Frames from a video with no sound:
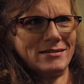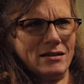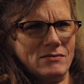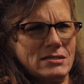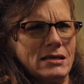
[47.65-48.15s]
And
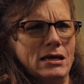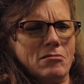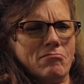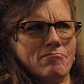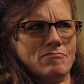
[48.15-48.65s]
I was
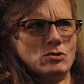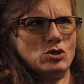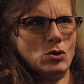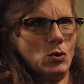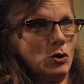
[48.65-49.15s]
like,
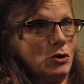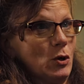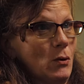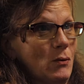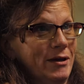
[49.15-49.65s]
So you're
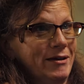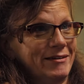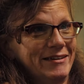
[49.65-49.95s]
going?